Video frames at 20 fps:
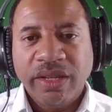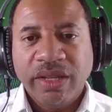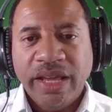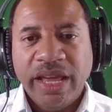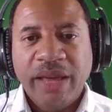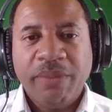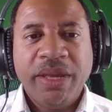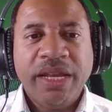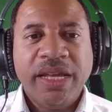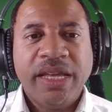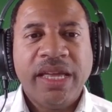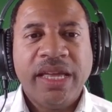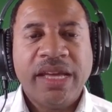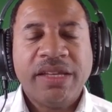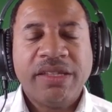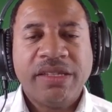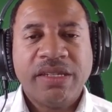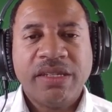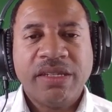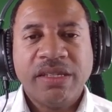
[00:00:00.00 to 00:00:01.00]
In many
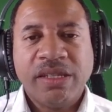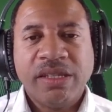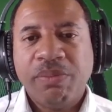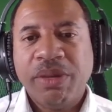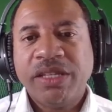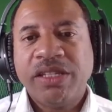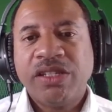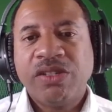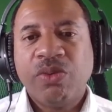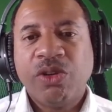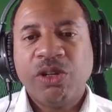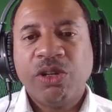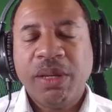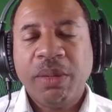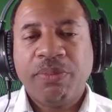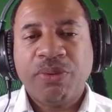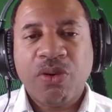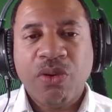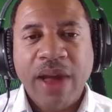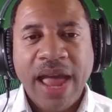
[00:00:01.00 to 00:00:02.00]
cases, the business wants to be
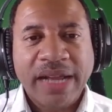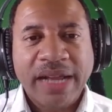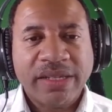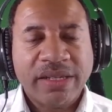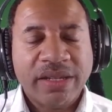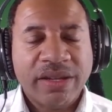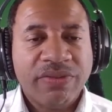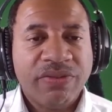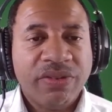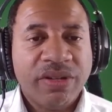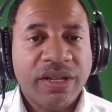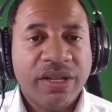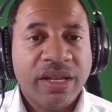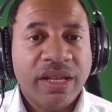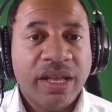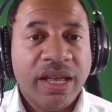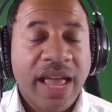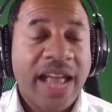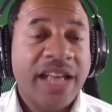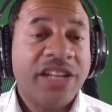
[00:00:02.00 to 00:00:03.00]
proactive
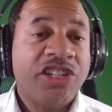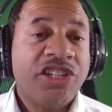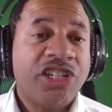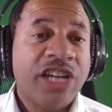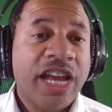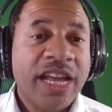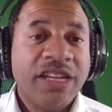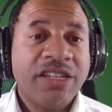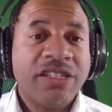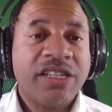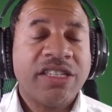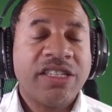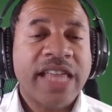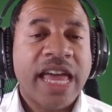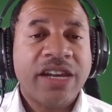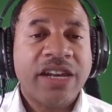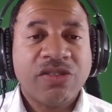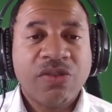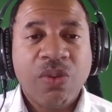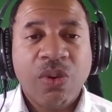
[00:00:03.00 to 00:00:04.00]
and change the
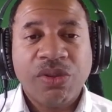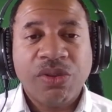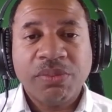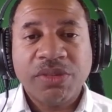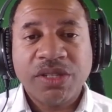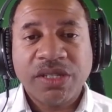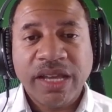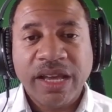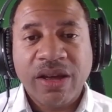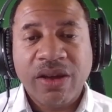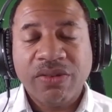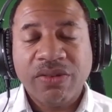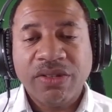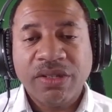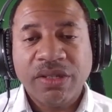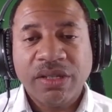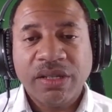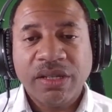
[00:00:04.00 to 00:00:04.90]
status quo themselves